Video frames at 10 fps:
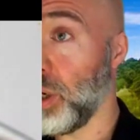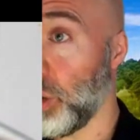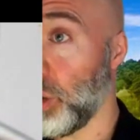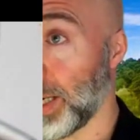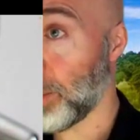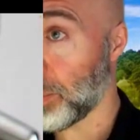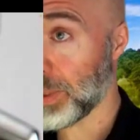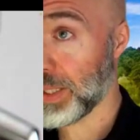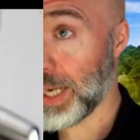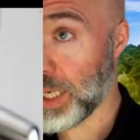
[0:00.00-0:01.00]
on how people
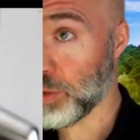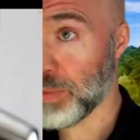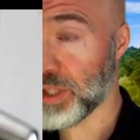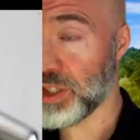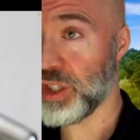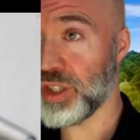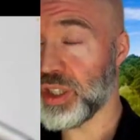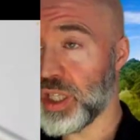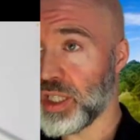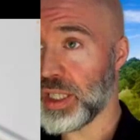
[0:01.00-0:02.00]
engage with
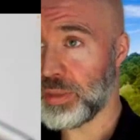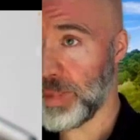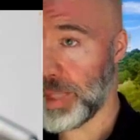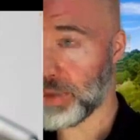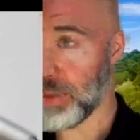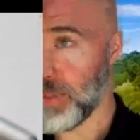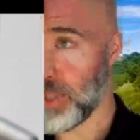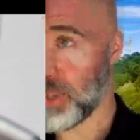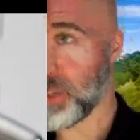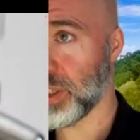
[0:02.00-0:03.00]
messages, the impact that
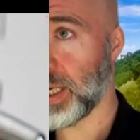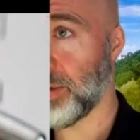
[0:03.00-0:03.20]
messages